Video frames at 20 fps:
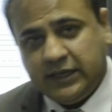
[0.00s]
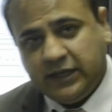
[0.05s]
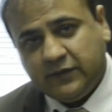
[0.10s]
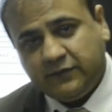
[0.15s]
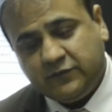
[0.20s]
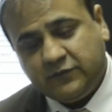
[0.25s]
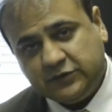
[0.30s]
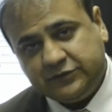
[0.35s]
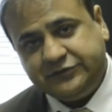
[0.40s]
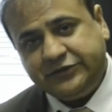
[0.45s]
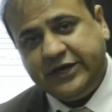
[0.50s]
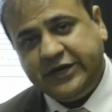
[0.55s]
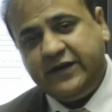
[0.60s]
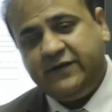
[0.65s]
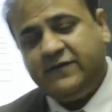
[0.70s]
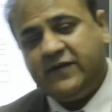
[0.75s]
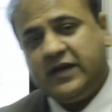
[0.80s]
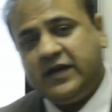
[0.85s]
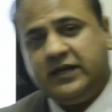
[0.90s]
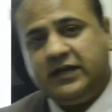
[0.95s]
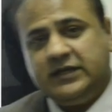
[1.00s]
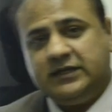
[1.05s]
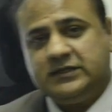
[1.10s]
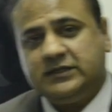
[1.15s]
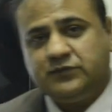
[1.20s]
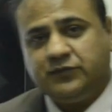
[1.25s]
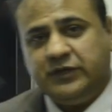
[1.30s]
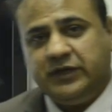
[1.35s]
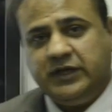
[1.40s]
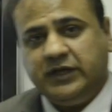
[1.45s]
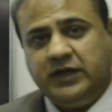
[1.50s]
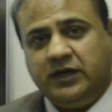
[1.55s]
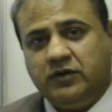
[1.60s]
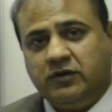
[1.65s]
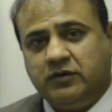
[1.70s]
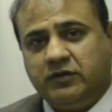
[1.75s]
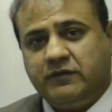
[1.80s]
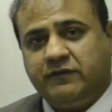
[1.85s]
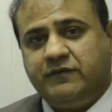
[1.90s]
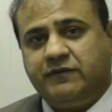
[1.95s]
For trade finance, we need a
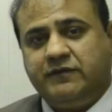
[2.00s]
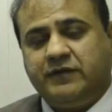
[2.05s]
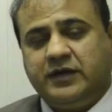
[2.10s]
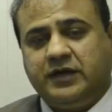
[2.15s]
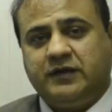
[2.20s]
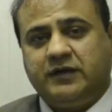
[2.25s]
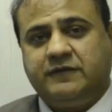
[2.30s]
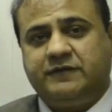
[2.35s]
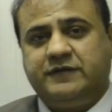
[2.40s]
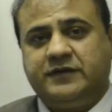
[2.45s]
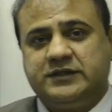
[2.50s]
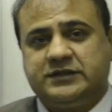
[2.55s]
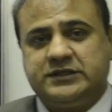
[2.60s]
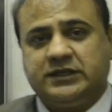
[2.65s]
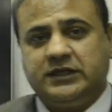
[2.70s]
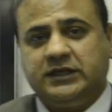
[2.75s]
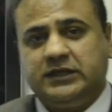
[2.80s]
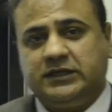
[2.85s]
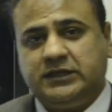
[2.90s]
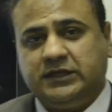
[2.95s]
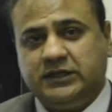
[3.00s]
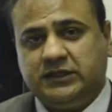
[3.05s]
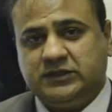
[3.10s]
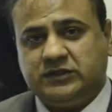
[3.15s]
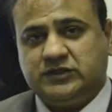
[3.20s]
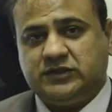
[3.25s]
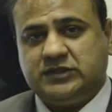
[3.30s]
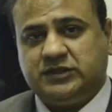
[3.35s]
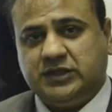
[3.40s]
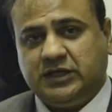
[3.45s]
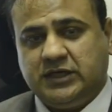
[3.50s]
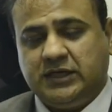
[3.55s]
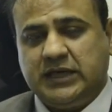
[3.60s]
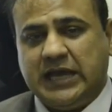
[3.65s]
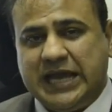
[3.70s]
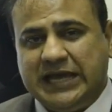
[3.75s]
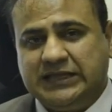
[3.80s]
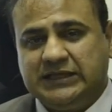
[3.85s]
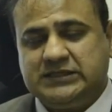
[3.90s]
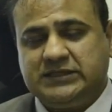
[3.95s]
lot of facilities.
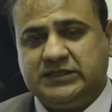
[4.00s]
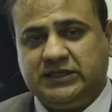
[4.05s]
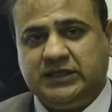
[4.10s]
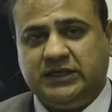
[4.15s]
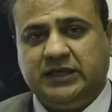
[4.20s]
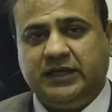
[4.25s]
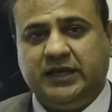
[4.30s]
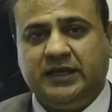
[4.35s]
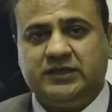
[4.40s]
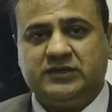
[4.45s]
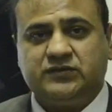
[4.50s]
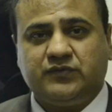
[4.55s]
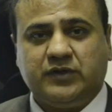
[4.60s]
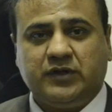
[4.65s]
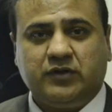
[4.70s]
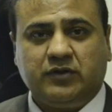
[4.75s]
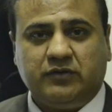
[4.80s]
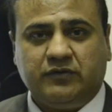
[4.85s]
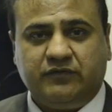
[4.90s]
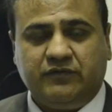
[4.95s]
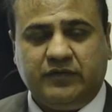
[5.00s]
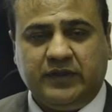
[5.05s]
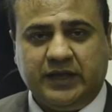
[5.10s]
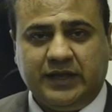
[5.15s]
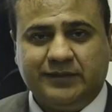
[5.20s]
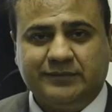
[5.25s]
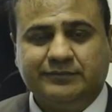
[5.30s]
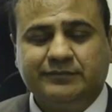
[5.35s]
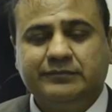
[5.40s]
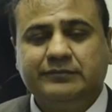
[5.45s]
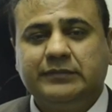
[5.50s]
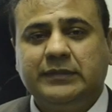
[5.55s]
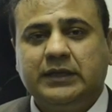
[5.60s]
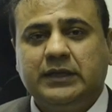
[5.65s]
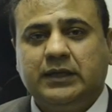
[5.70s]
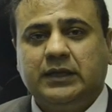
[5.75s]
LC is one of them.